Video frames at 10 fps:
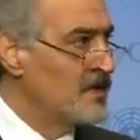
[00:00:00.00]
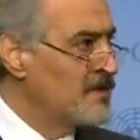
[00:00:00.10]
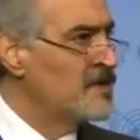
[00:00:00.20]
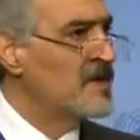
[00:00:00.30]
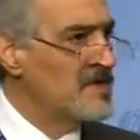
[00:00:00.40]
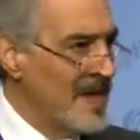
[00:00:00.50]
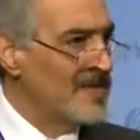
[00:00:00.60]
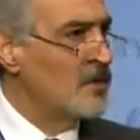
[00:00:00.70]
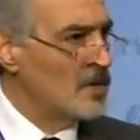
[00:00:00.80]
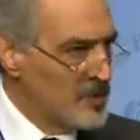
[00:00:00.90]
This is
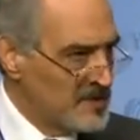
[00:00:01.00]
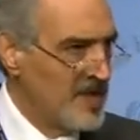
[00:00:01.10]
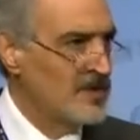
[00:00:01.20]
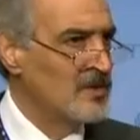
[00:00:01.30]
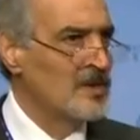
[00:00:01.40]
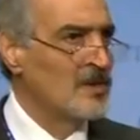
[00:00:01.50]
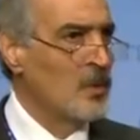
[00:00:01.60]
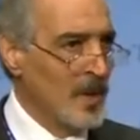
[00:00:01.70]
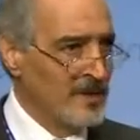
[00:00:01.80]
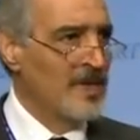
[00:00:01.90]
exactly what we said
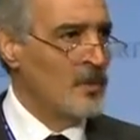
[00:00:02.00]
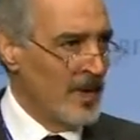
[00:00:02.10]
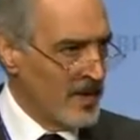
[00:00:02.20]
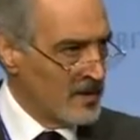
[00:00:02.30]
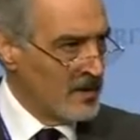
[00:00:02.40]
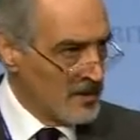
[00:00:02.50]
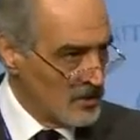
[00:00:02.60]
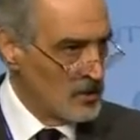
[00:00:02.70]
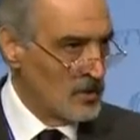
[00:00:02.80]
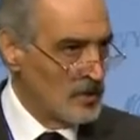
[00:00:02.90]
when they were
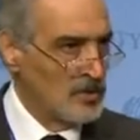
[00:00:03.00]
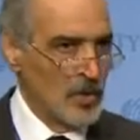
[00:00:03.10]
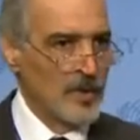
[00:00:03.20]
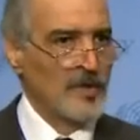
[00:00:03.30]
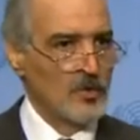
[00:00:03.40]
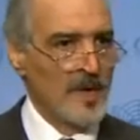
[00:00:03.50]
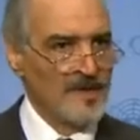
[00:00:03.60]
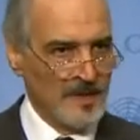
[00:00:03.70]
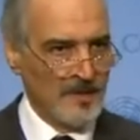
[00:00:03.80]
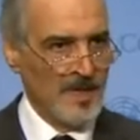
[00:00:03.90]
talking to
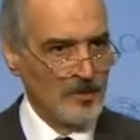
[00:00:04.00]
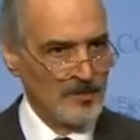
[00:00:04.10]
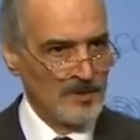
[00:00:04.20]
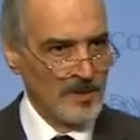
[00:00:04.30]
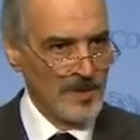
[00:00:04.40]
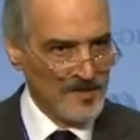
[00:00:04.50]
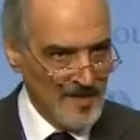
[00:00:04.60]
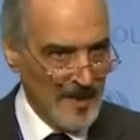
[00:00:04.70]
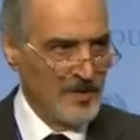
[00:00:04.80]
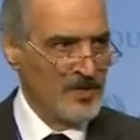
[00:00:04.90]
us about
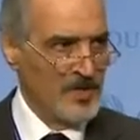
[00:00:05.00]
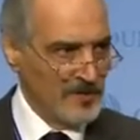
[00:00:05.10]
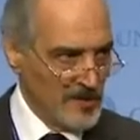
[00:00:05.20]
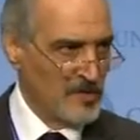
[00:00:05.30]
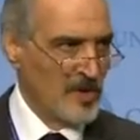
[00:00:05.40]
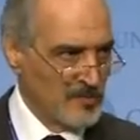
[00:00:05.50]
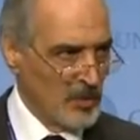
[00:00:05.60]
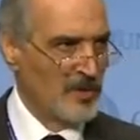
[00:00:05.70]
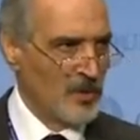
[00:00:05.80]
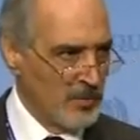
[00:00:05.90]
establishing these
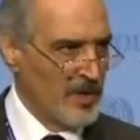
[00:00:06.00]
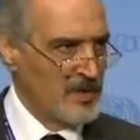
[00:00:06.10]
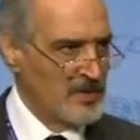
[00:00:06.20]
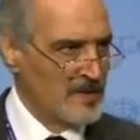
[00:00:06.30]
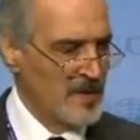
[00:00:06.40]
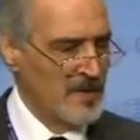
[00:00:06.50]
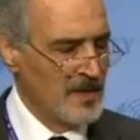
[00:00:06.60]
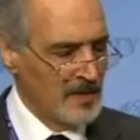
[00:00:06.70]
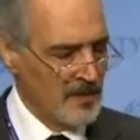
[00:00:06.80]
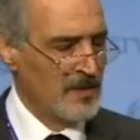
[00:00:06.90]
cross-border operations,
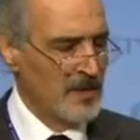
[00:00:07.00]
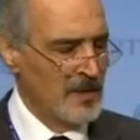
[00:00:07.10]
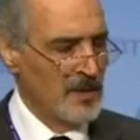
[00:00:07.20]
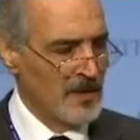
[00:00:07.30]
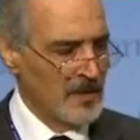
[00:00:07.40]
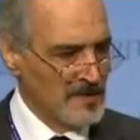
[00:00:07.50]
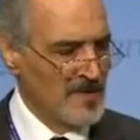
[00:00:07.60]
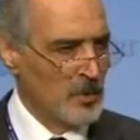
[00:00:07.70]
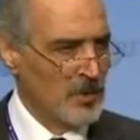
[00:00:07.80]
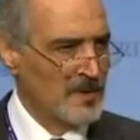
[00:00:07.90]

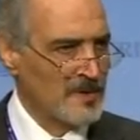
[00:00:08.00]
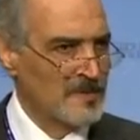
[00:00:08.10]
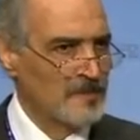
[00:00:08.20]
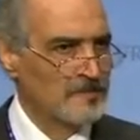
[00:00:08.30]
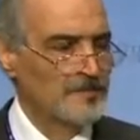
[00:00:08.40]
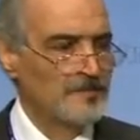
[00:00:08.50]
crossing borders.